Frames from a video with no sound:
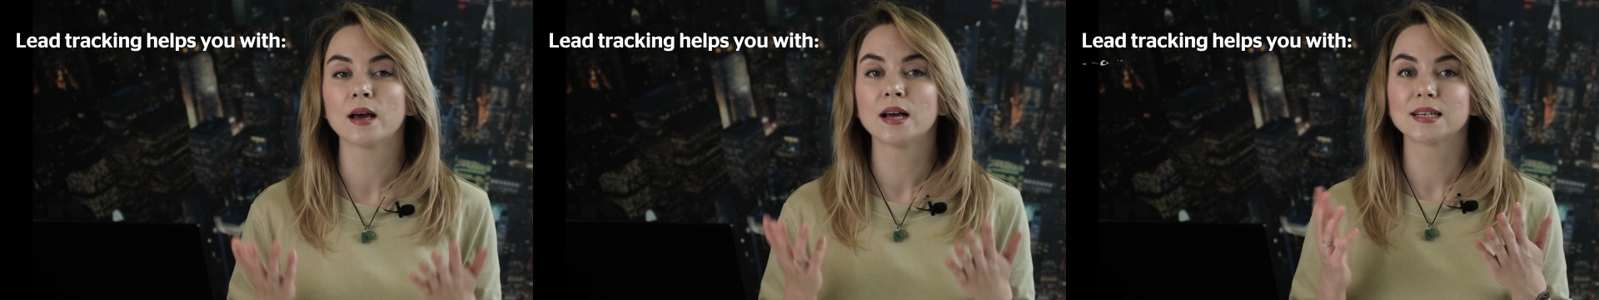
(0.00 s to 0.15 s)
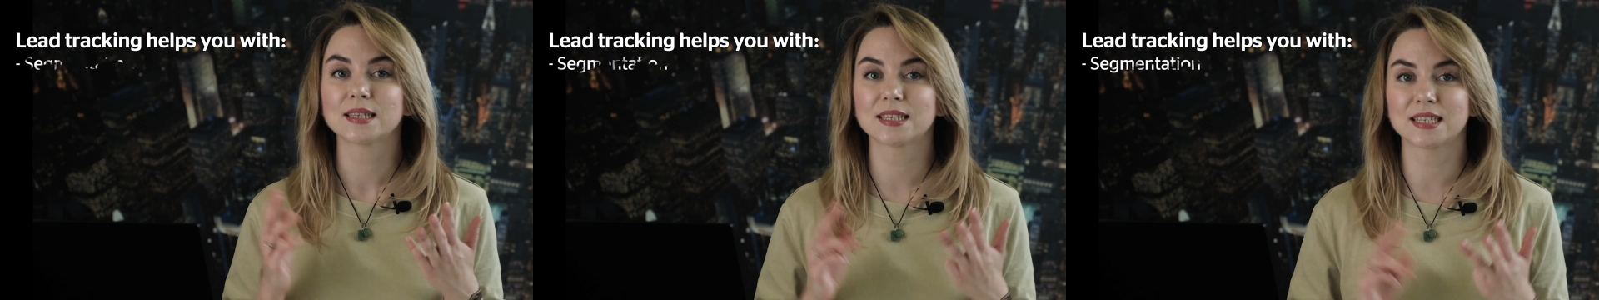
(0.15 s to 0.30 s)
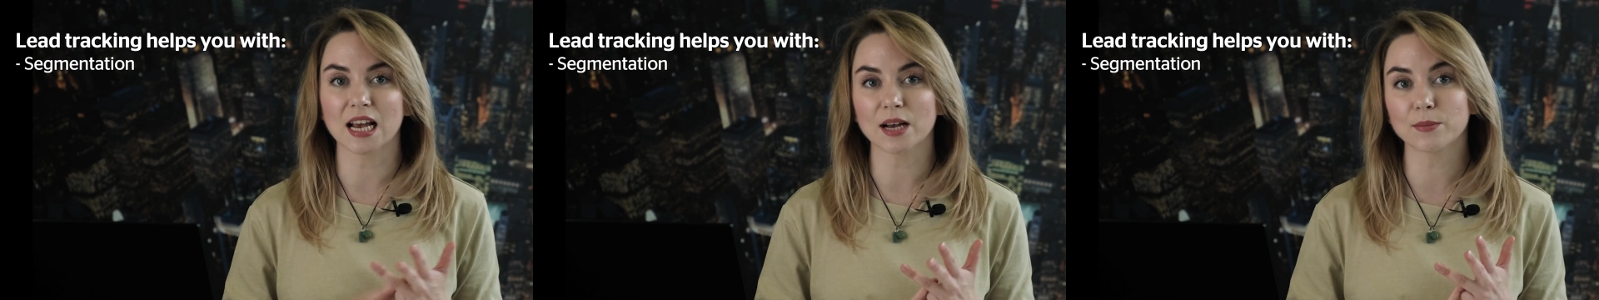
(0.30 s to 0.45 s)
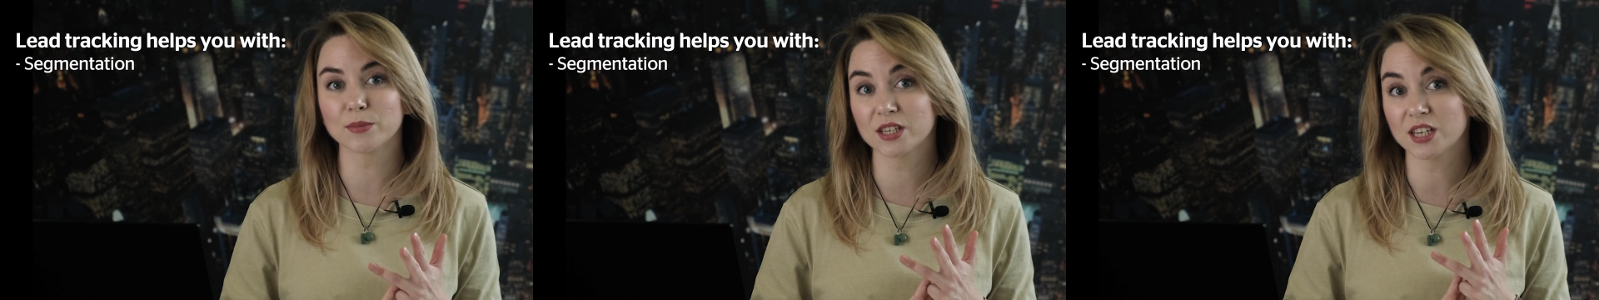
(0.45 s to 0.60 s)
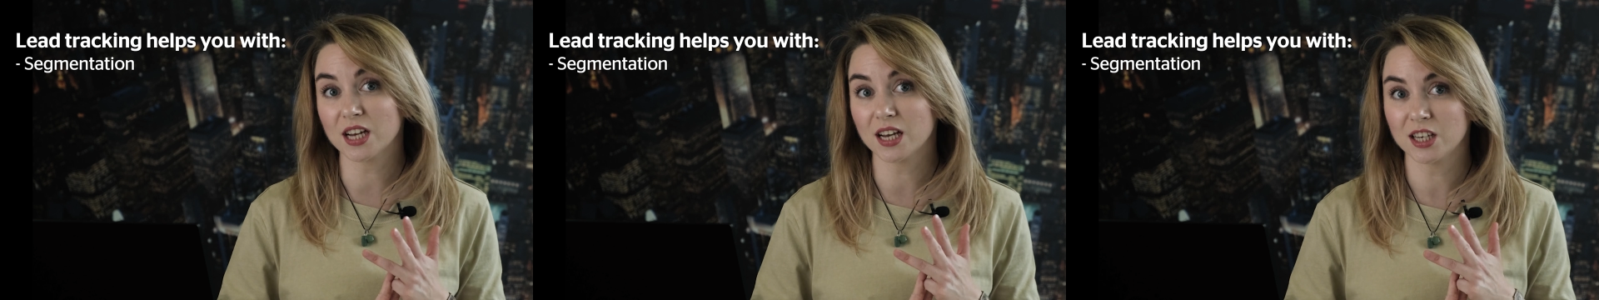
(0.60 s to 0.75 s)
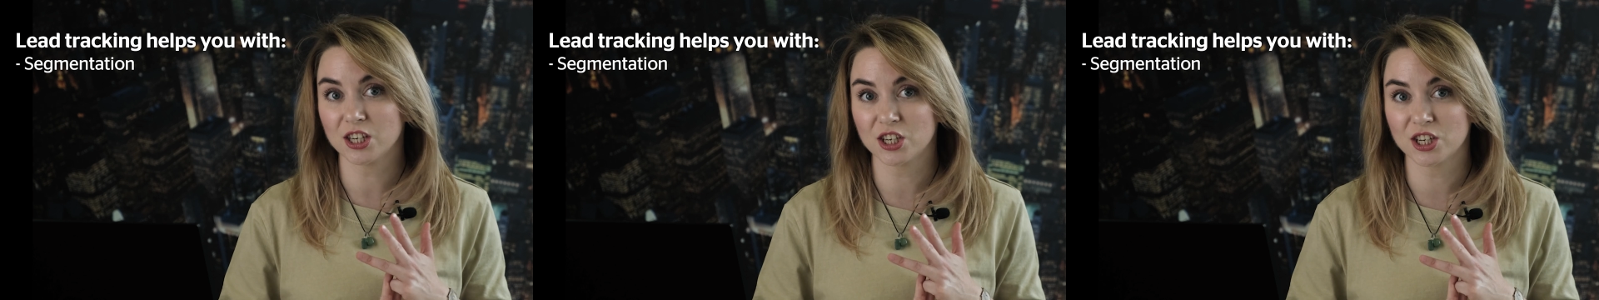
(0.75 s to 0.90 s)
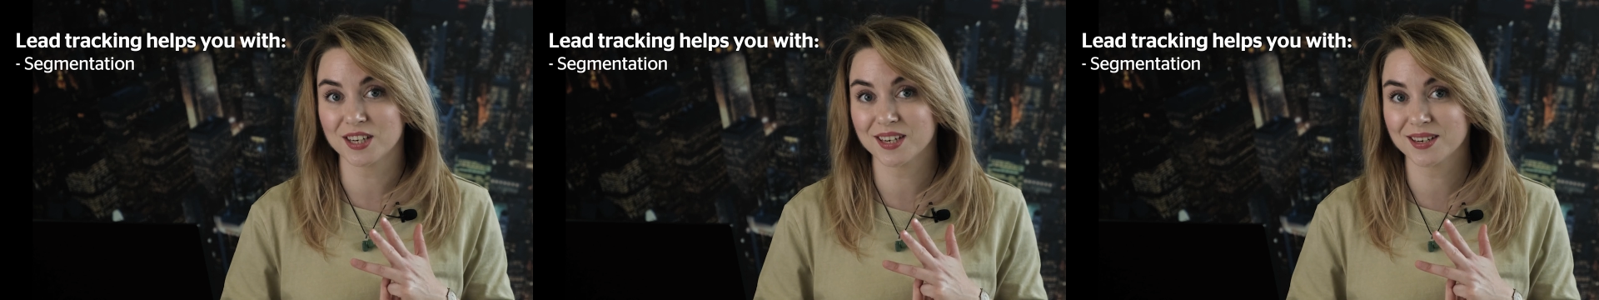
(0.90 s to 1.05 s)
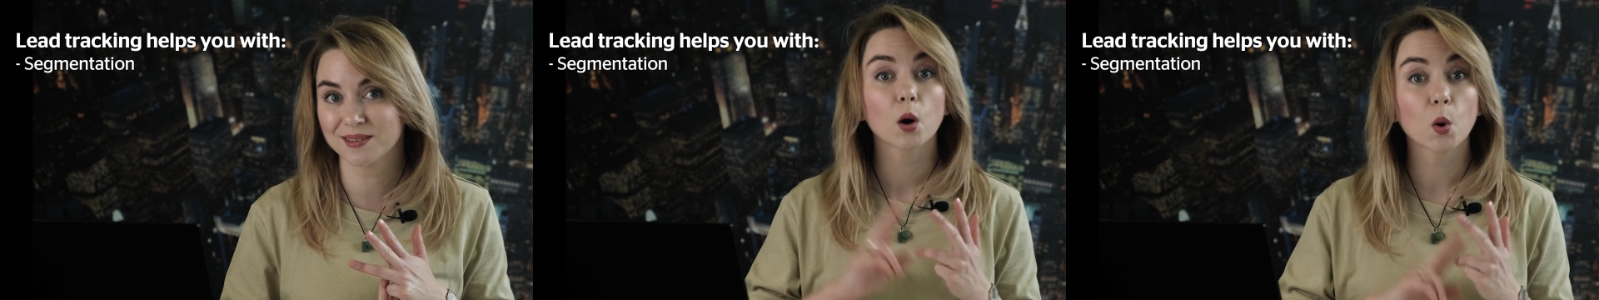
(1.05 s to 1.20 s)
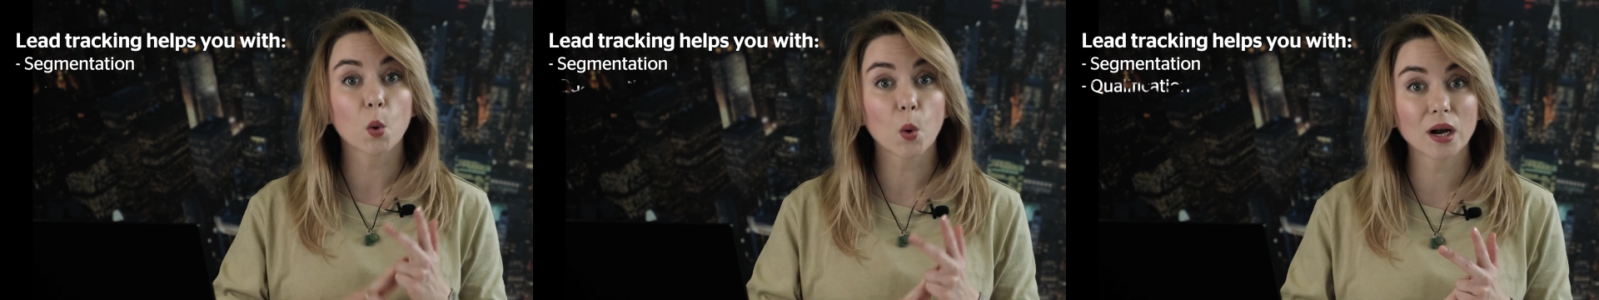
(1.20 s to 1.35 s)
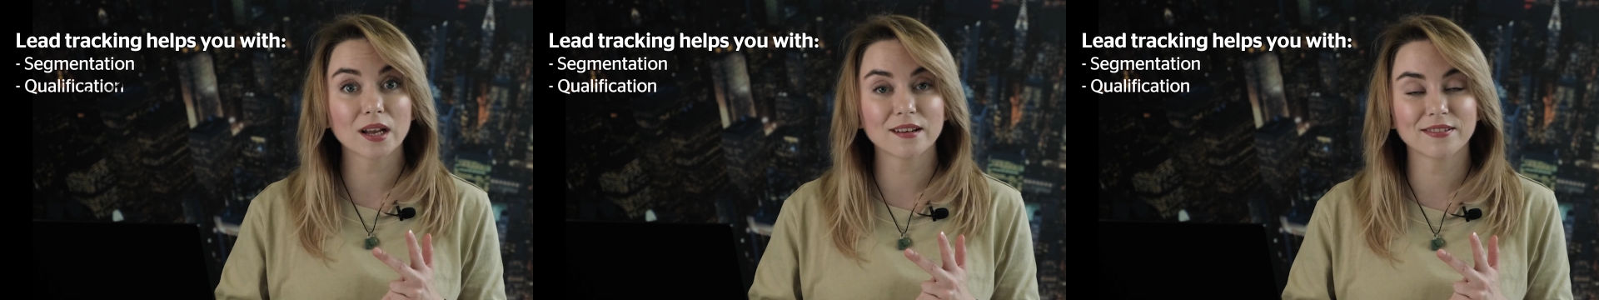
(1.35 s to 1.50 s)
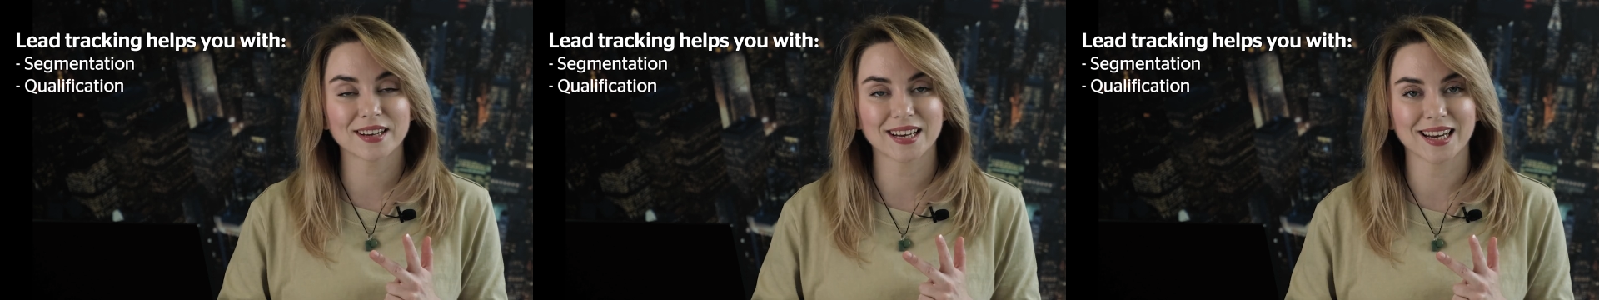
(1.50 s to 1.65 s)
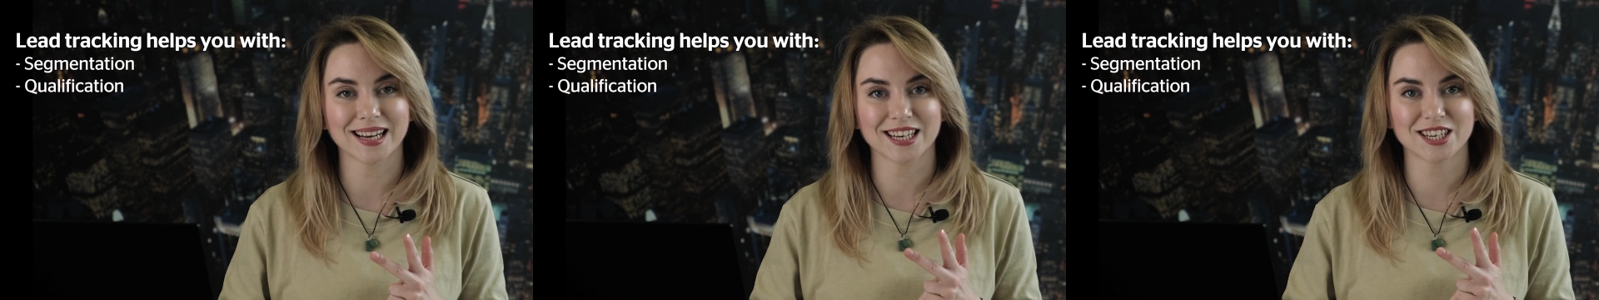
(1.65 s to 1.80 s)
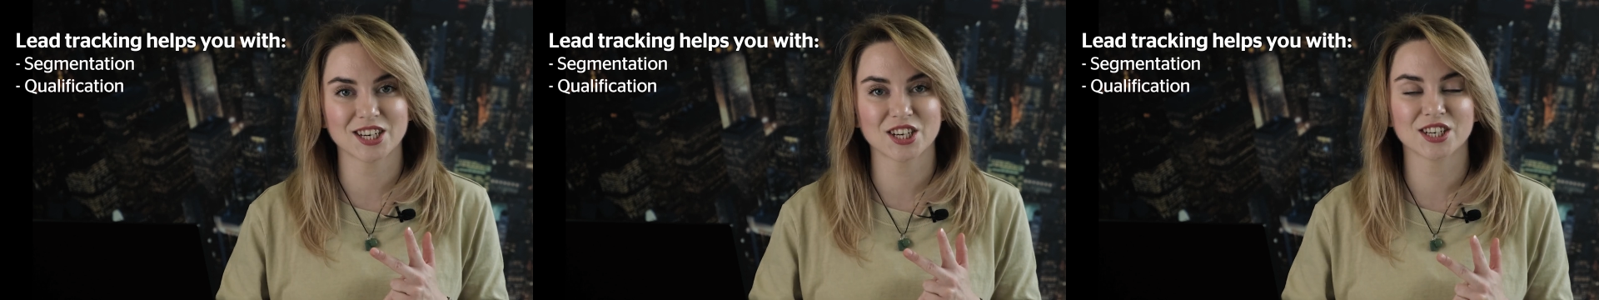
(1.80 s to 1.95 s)
segmentation,
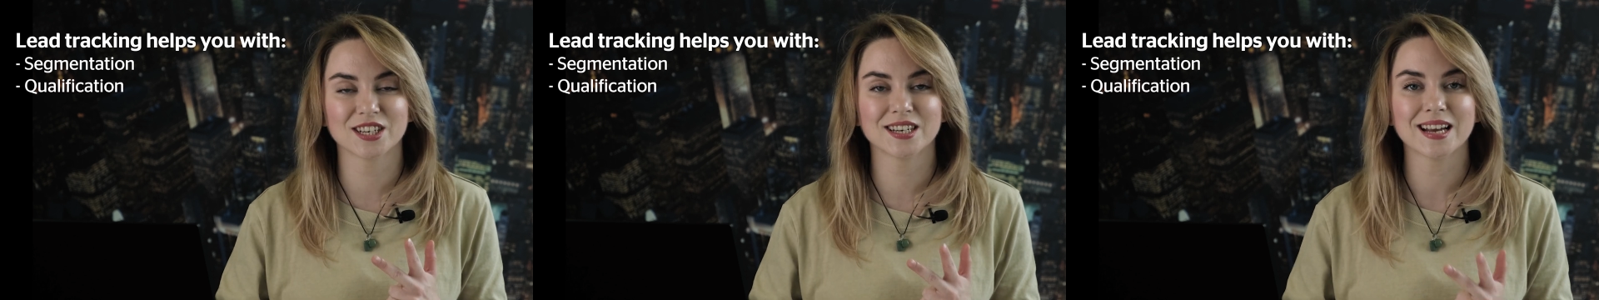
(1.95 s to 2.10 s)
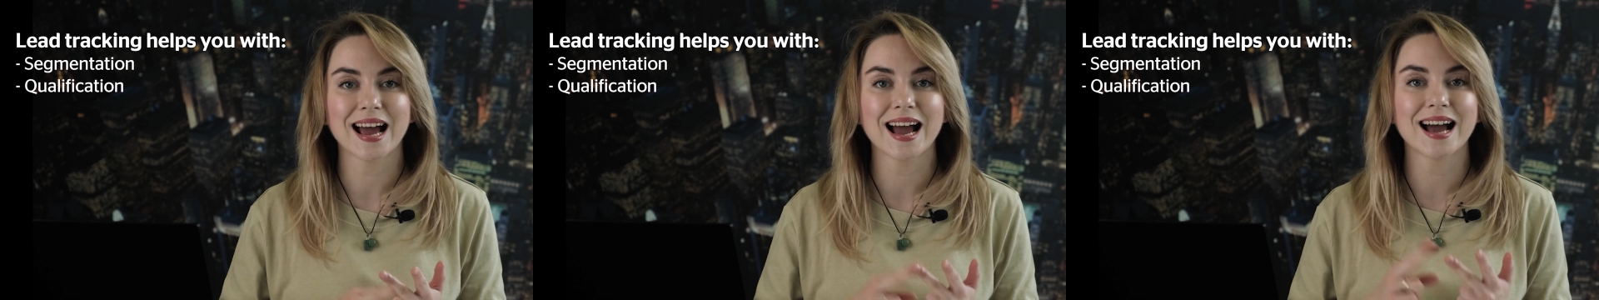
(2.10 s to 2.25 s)
qualification,